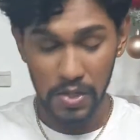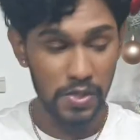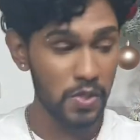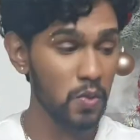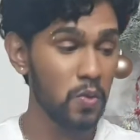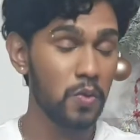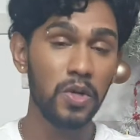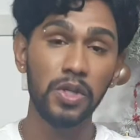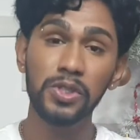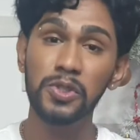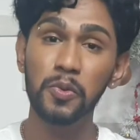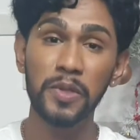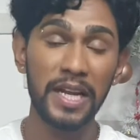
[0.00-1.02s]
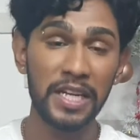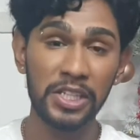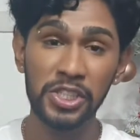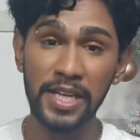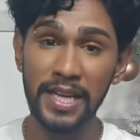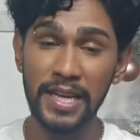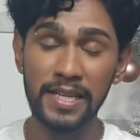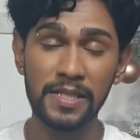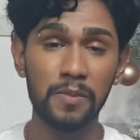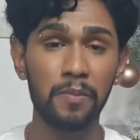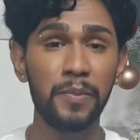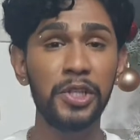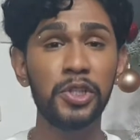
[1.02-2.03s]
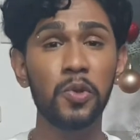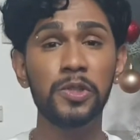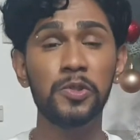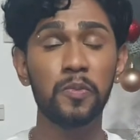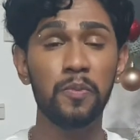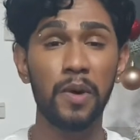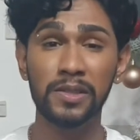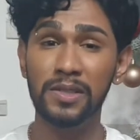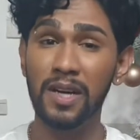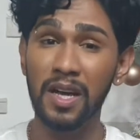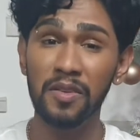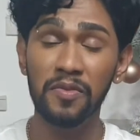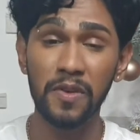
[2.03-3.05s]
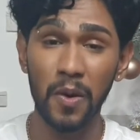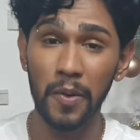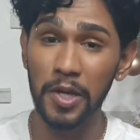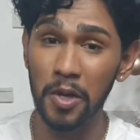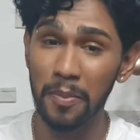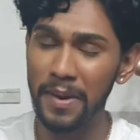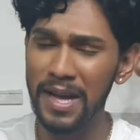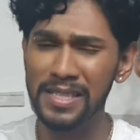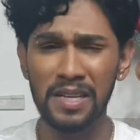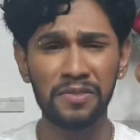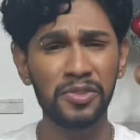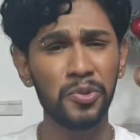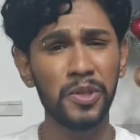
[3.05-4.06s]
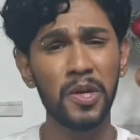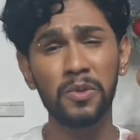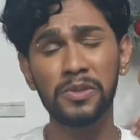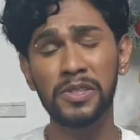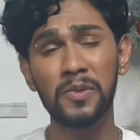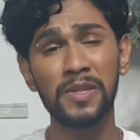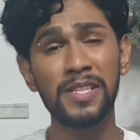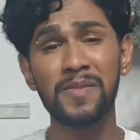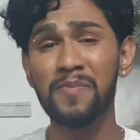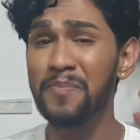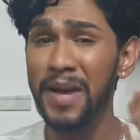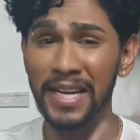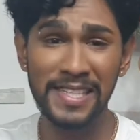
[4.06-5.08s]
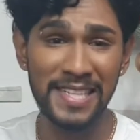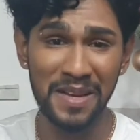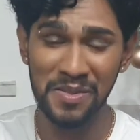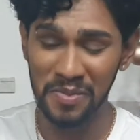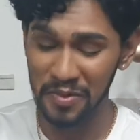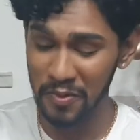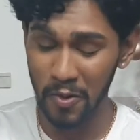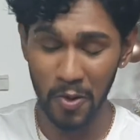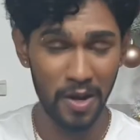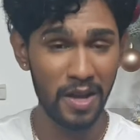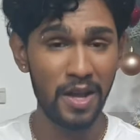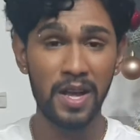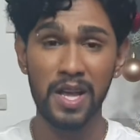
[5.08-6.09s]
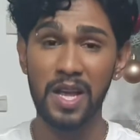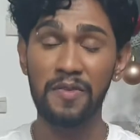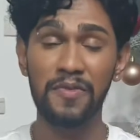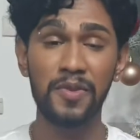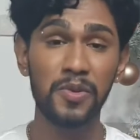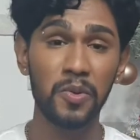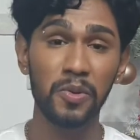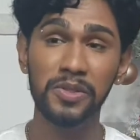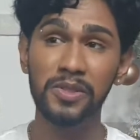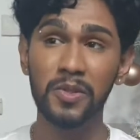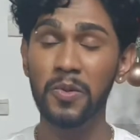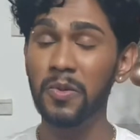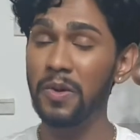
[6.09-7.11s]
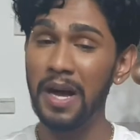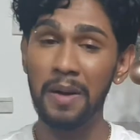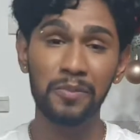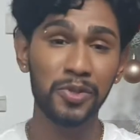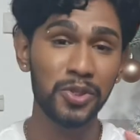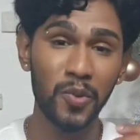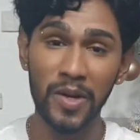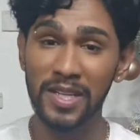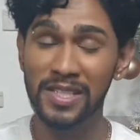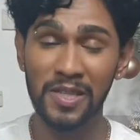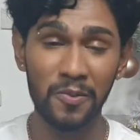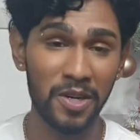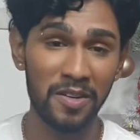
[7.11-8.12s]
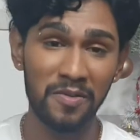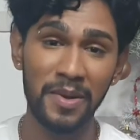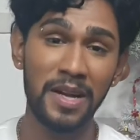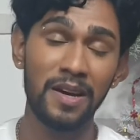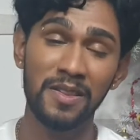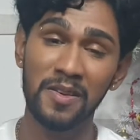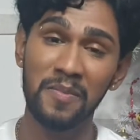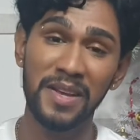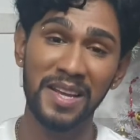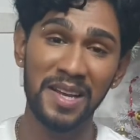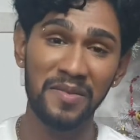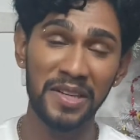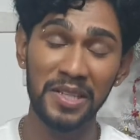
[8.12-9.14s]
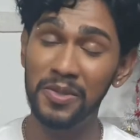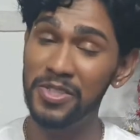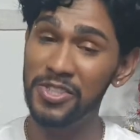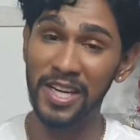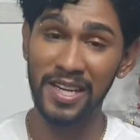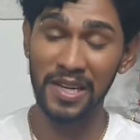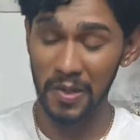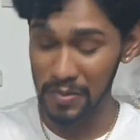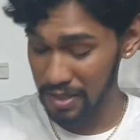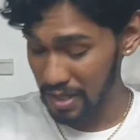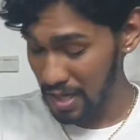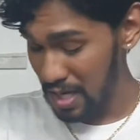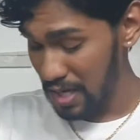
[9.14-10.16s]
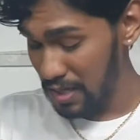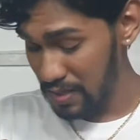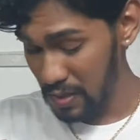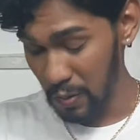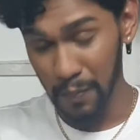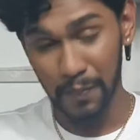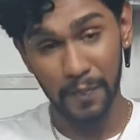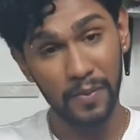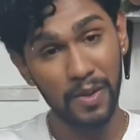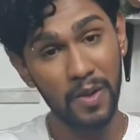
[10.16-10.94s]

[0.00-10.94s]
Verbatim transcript: so two nine inch cakes be sure to butter and flour your pans i've showed you how to do this many times before if you don't know i'm sure it's in one of my other baking videos check it out so